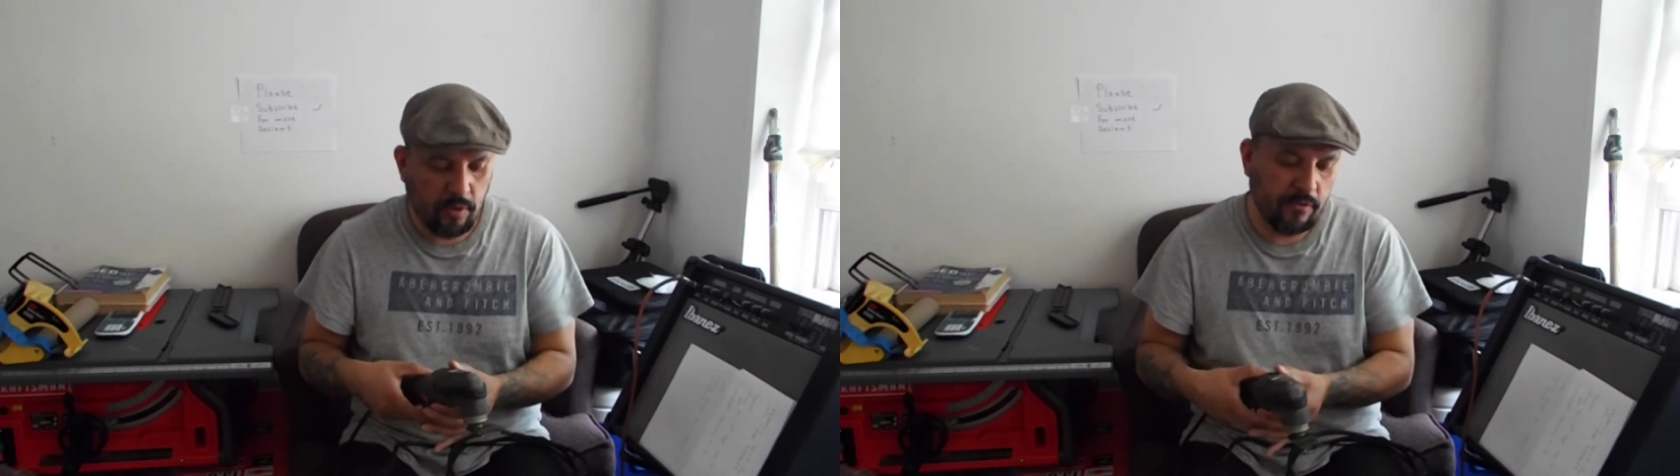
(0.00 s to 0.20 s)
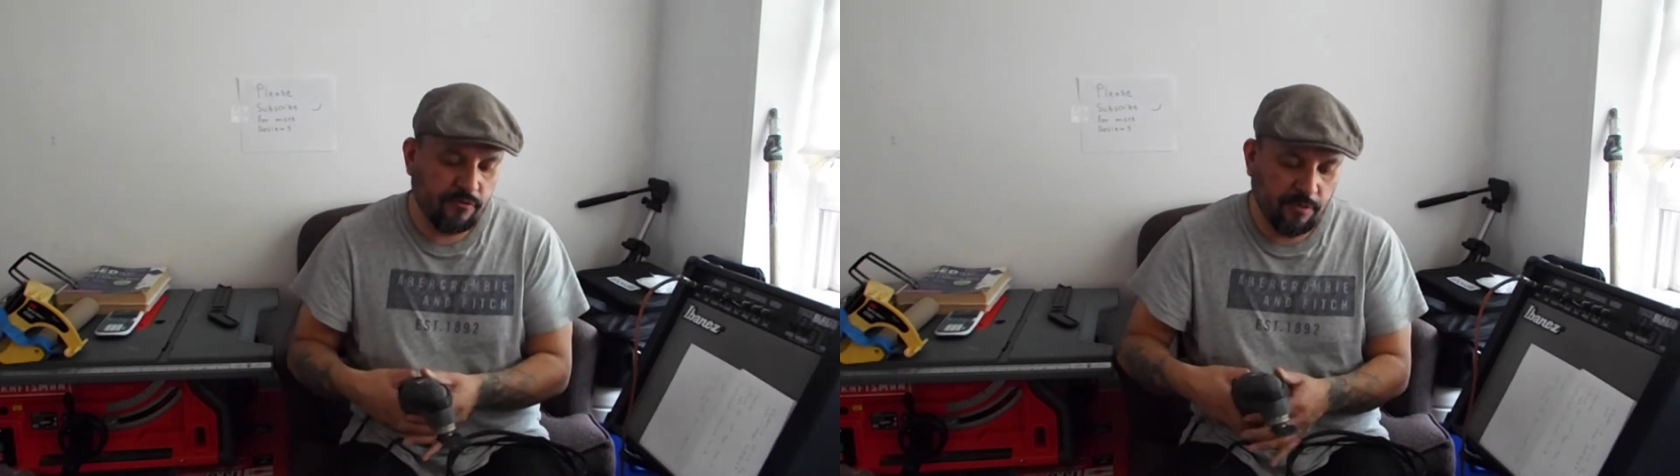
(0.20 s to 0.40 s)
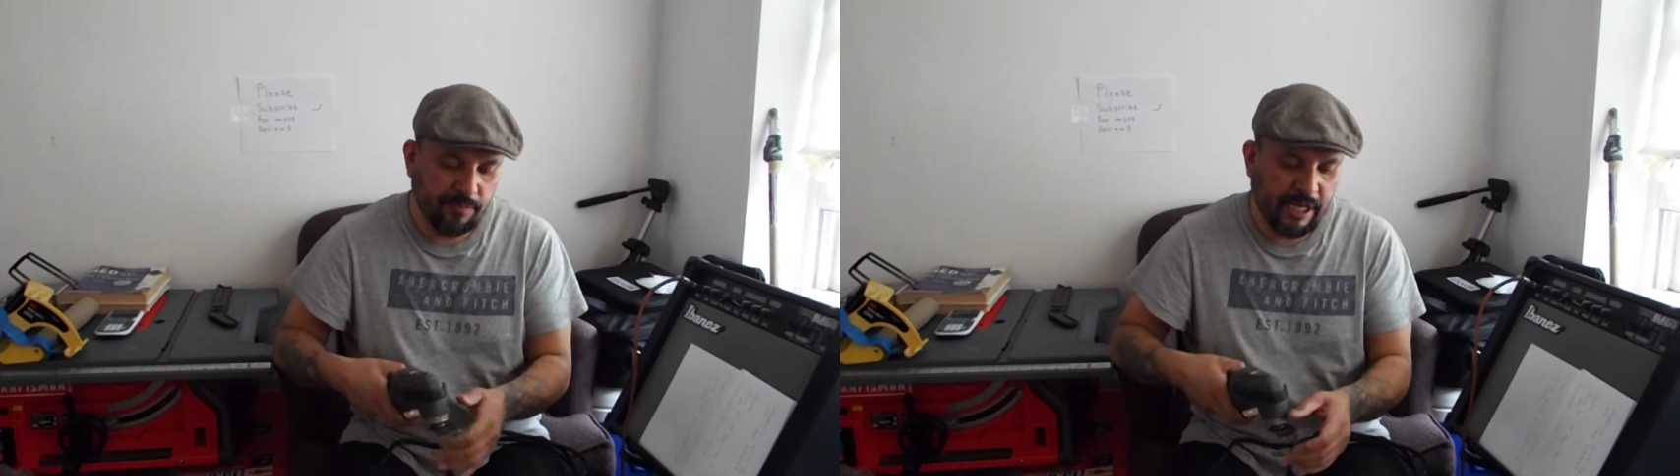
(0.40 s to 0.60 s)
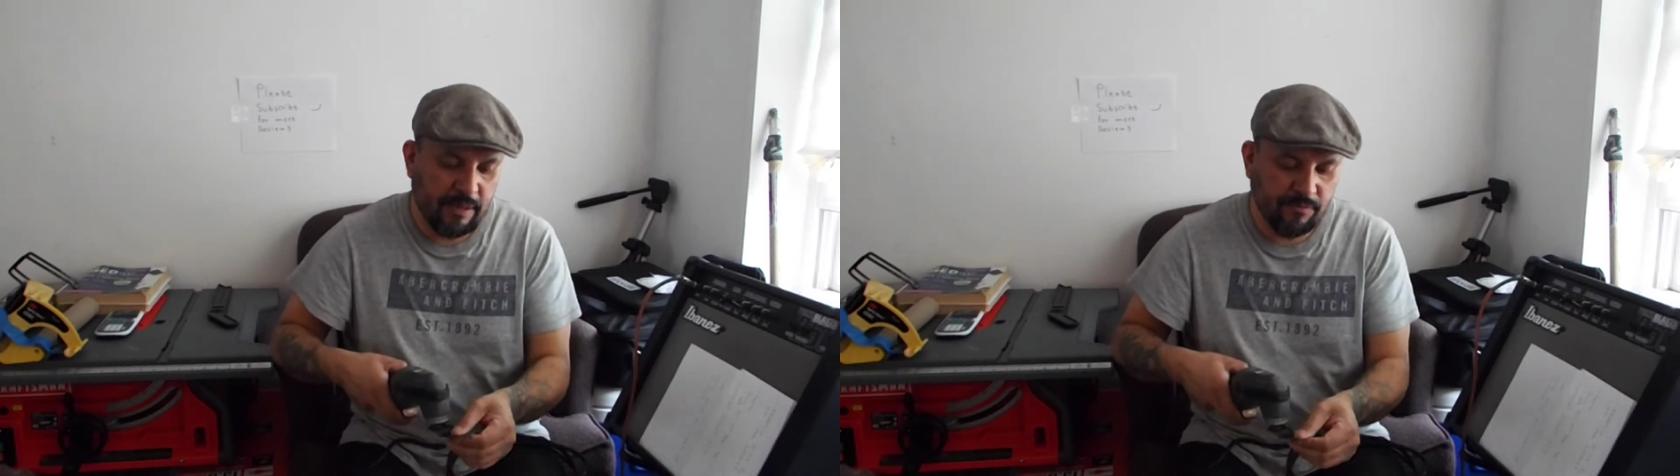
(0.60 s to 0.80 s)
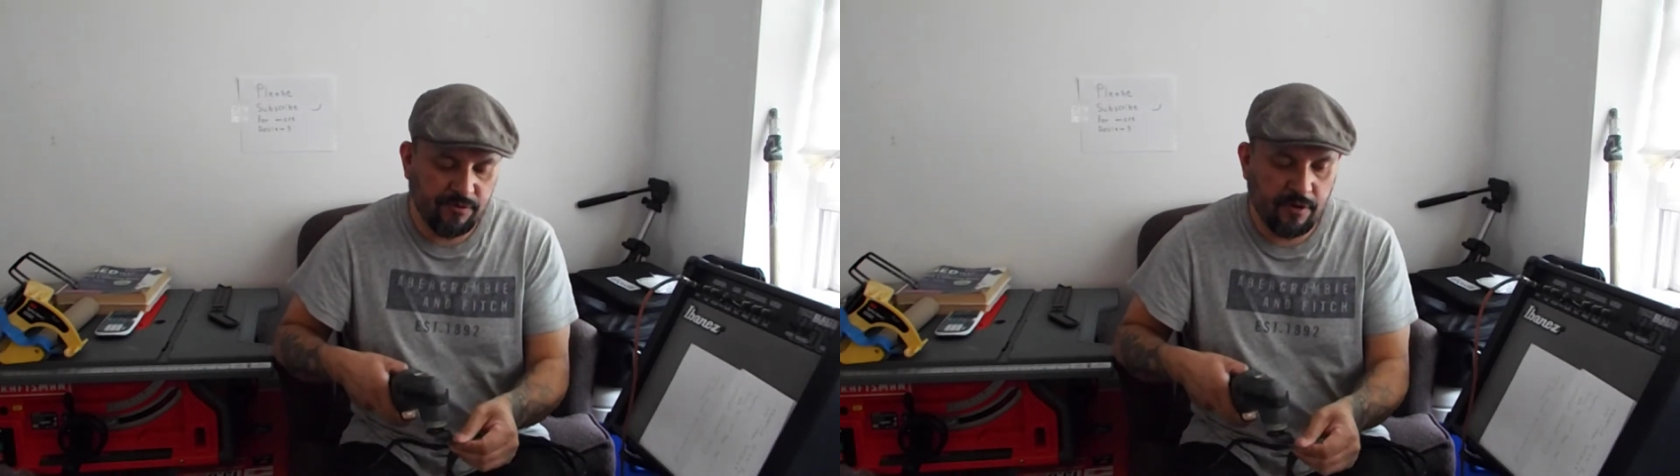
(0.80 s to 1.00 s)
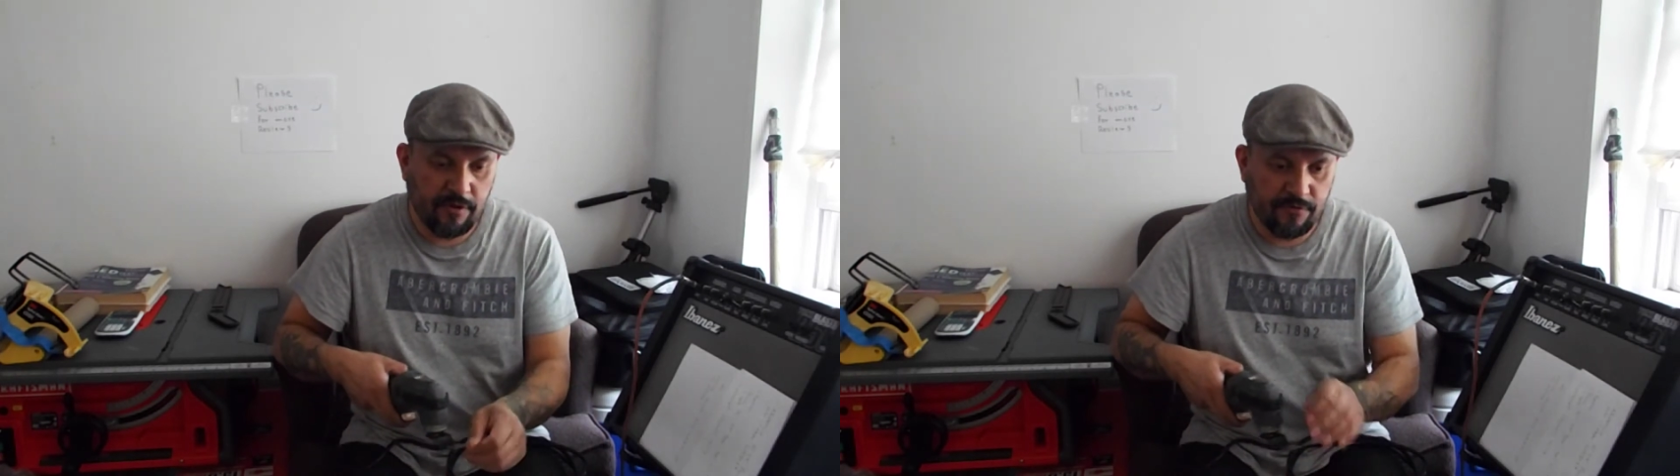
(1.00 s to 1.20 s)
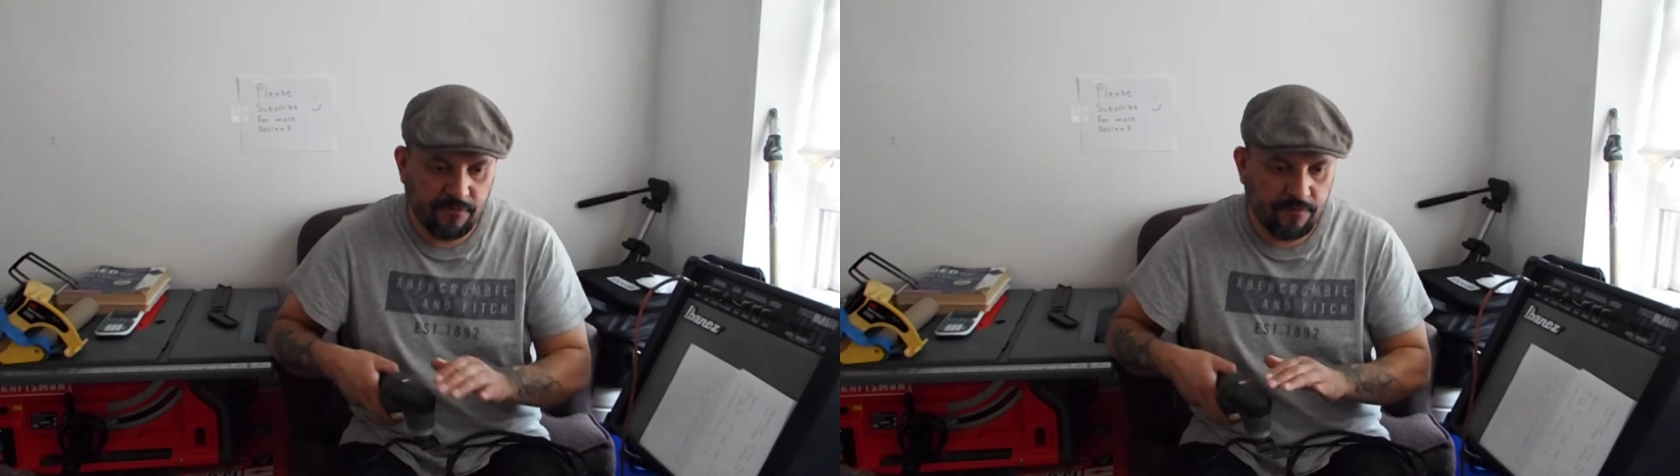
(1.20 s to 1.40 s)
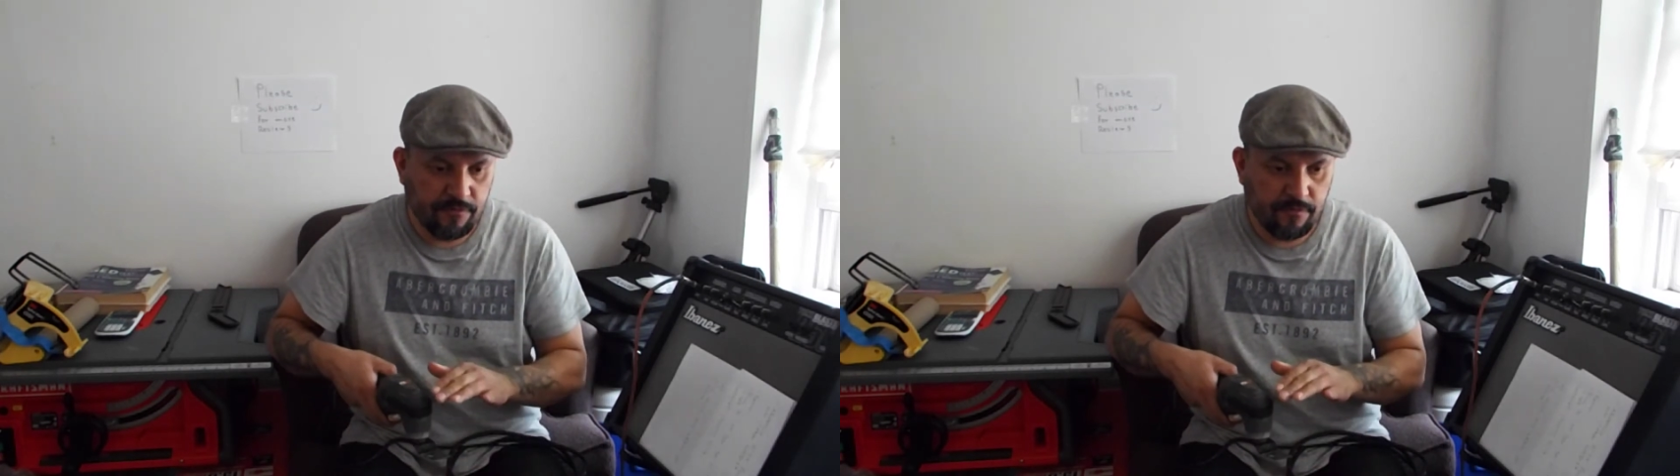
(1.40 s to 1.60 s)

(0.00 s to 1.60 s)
sometimes there is